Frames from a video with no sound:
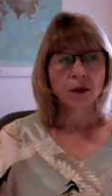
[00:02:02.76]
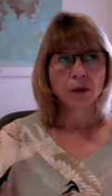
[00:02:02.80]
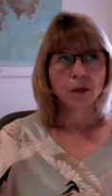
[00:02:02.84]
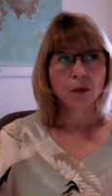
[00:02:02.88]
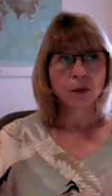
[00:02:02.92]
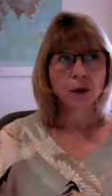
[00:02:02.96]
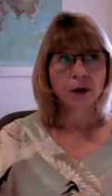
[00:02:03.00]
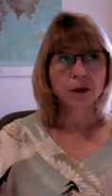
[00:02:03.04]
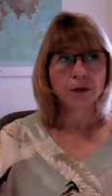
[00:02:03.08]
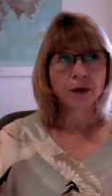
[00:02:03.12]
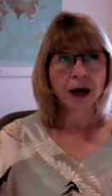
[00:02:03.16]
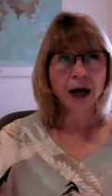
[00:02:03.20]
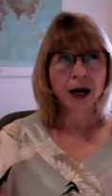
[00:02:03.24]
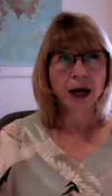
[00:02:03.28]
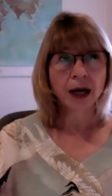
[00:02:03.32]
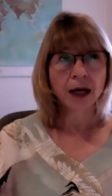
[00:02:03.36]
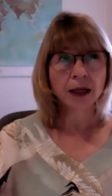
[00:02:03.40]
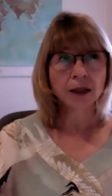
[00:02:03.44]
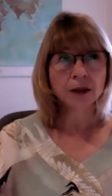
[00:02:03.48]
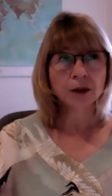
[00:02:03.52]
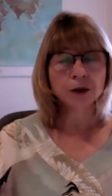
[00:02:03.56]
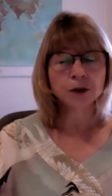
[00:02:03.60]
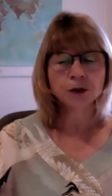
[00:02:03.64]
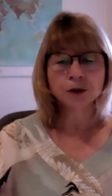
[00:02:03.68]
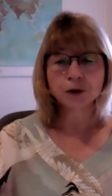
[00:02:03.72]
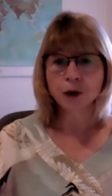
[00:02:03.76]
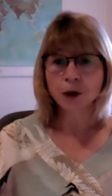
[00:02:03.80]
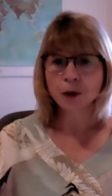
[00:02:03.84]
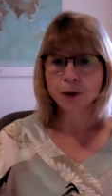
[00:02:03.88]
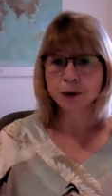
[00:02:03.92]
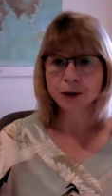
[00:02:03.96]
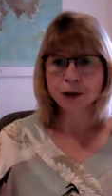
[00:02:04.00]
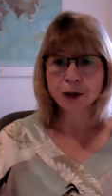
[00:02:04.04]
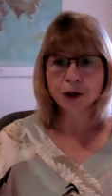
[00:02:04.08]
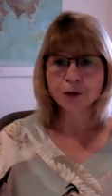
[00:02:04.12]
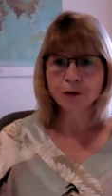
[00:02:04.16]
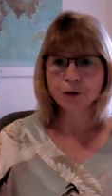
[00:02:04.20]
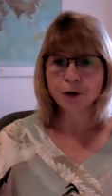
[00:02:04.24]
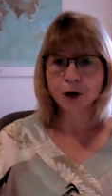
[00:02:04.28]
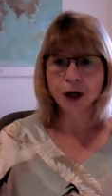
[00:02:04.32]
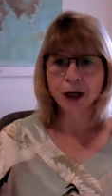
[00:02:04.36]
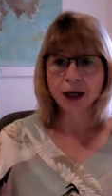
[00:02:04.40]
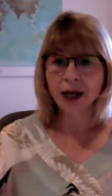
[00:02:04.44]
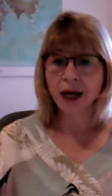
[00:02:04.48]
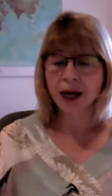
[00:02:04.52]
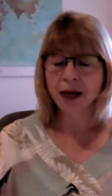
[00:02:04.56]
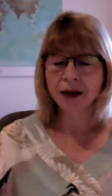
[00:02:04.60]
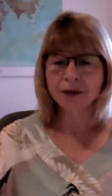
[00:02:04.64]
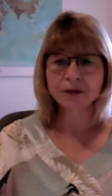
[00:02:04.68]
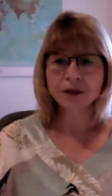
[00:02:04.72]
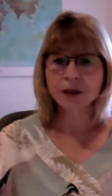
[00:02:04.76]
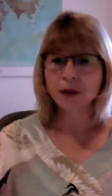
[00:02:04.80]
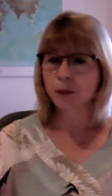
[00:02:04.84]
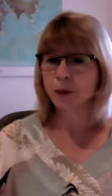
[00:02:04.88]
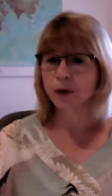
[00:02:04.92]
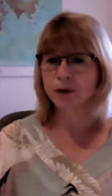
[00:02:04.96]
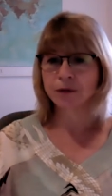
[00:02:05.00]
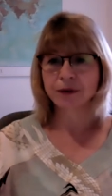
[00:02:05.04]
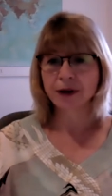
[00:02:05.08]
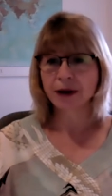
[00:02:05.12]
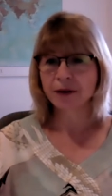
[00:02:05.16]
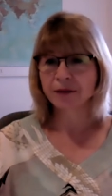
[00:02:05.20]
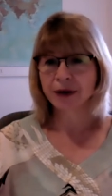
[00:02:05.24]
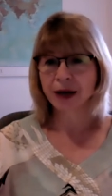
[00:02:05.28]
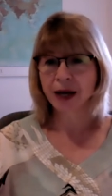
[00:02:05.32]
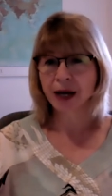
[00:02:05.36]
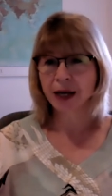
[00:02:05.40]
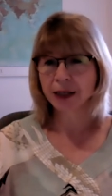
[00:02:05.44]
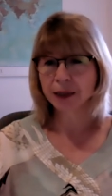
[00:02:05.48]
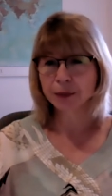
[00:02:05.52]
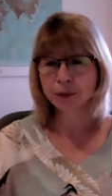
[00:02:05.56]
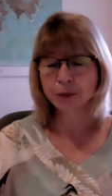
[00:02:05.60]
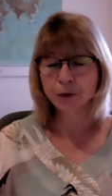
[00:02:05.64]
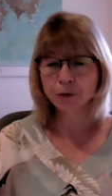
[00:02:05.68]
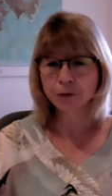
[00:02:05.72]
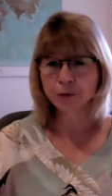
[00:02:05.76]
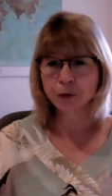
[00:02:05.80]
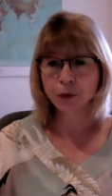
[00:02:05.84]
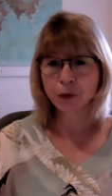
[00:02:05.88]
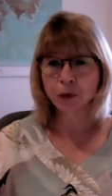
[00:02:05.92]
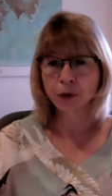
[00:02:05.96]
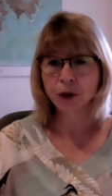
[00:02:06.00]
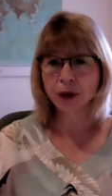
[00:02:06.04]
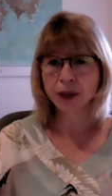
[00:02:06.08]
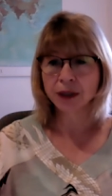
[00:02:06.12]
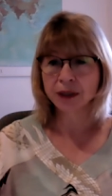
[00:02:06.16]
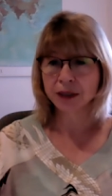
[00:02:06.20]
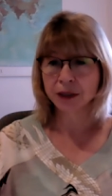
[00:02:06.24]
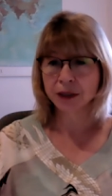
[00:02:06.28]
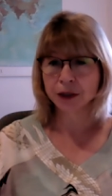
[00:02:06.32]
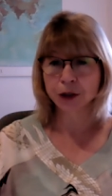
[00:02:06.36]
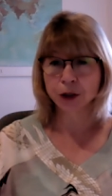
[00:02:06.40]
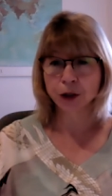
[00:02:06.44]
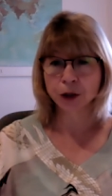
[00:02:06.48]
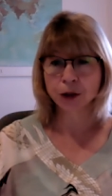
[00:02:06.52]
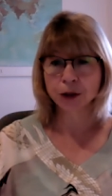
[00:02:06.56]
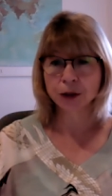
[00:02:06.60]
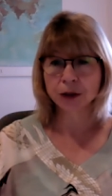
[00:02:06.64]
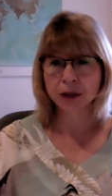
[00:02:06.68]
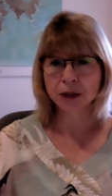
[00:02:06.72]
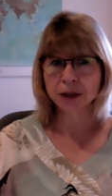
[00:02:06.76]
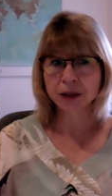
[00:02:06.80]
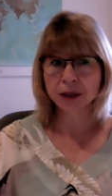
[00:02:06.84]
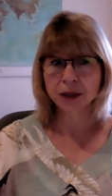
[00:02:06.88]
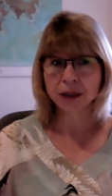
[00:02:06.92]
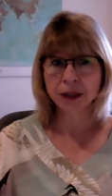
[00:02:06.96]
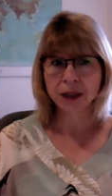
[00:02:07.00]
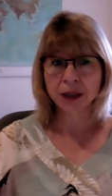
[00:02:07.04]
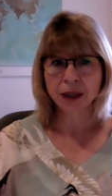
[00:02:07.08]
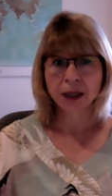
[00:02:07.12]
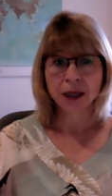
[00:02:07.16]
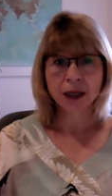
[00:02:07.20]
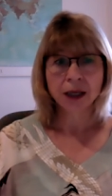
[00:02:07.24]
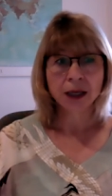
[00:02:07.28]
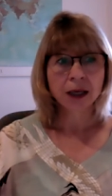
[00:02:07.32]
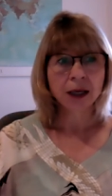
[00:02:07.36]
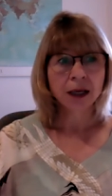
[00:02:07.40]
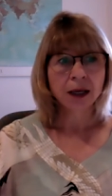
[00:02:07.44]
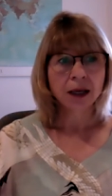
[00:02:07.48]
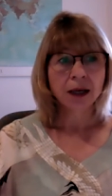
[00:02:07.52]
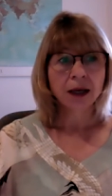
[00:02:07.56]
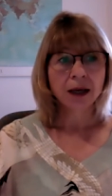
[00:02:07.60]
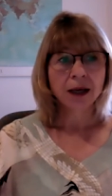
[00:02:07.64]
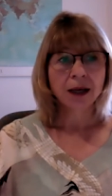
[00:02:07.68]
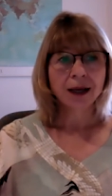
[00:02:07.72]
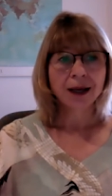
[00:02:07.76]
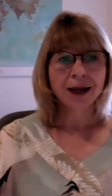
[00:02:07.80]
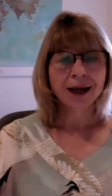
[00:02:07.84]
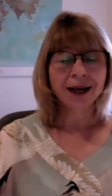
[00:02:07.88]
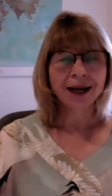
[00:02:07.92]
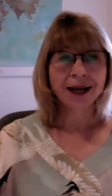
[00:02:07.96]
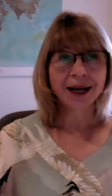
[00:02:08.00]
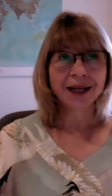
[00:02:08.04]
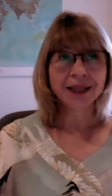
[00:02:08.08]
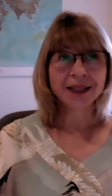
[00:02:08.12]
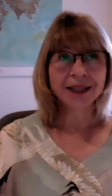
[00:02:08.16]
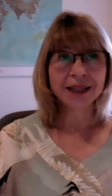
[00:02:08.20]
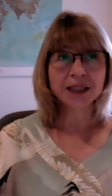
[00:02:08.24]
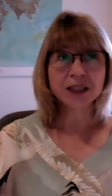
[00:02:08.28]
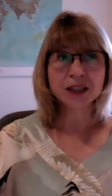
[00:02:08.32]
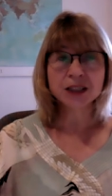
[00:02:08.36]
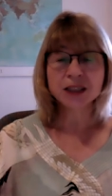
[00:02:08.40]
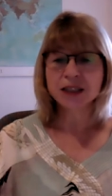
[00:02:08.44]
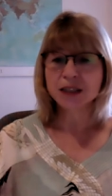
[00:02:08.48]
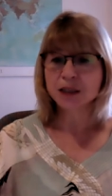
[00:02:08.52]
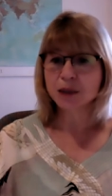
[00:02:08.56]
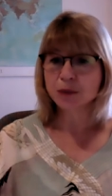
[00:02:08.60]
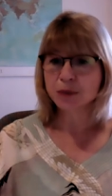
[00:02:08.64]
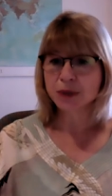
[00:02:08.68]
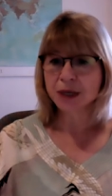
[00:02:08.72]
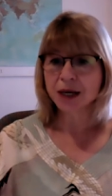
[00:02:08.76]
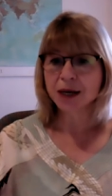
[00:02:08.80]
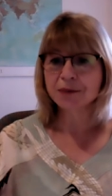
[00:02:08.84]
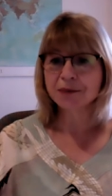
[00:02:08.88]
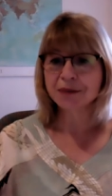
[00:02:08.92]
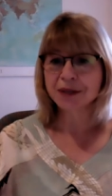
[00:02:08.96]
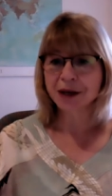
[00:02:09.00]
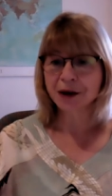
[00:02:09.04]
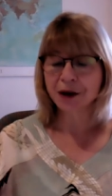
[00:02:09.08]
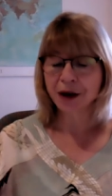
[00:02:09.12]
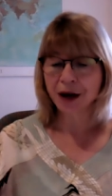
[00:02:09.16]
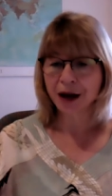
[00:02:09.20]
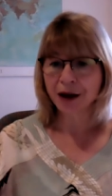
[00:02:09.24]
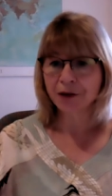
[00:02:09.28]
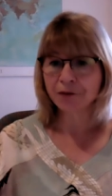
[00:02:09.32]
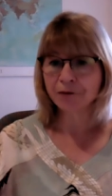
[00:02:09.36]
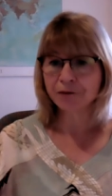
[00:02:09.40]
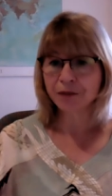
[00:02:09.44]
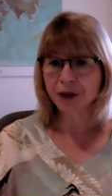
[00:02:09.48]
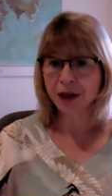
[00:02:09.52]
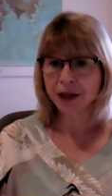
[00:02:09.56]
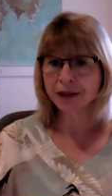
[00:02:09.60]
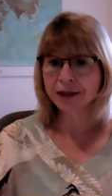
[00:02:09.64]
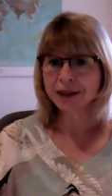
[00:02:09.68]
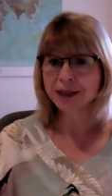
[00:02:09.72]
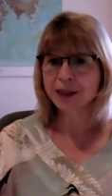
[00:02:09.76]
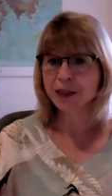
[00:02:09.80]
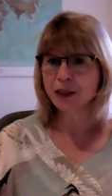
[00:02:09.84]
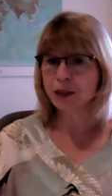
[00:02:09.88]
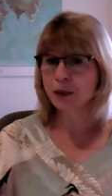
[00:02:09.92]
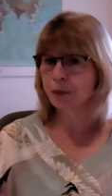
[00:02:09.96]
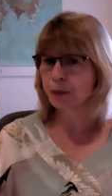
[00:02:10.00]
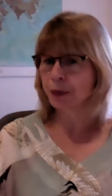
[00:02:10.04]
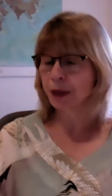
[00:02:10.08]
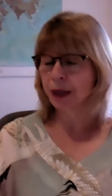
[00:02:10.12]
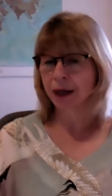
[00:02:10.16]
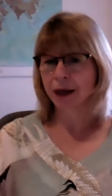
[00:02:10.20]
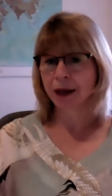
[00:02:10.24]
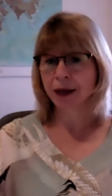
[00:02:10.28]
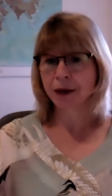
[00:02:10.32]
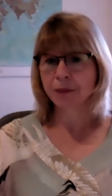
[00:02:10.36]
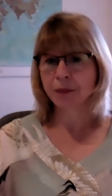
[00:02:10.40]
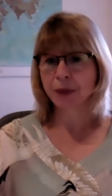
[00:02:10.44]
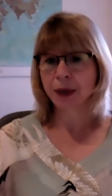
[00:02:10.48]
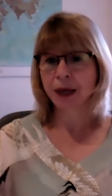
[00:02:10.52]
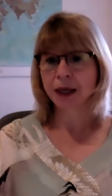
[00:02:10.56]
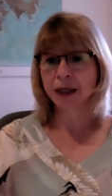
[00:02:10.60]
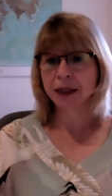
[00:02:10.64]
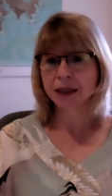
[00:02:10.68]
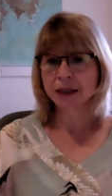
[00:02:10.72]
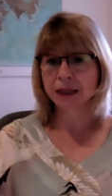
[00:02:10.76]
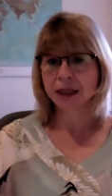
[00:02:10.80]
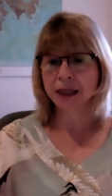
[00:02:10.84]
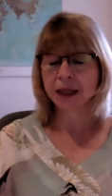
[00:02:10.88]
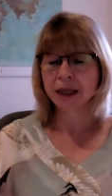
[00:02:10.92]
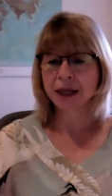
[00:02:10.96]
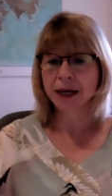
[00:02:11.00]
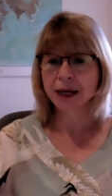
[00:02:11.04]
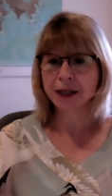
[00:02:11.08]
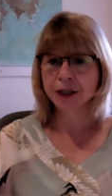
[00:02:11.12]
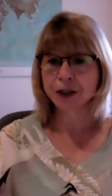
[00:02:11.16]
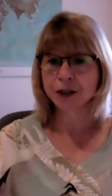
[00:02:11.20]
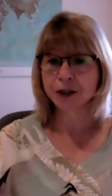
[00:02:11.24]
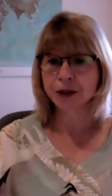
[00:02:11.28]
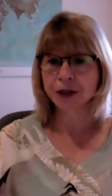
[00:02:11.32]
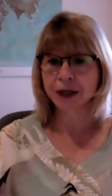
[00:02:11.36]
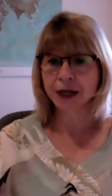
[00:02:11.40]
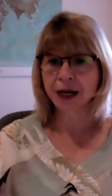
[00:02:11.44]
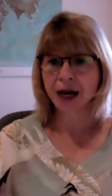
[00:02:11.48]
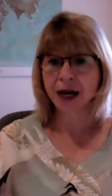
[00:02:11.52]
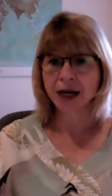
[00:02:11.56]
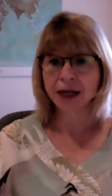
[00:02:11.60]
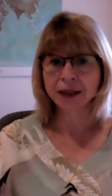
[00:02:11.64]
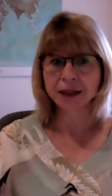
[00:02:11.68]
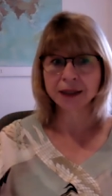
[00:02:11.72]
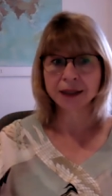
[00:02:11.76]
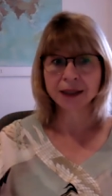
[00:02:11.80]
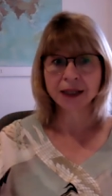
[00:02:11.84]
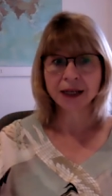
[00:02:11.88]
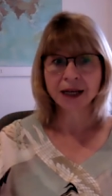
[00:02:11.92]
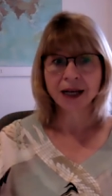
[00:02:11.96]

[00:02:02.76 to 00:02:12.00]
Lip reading: We've had controls over our lives that we've never had before as adults. And actually, sometimes I have felt it's a bit like being a teenager again,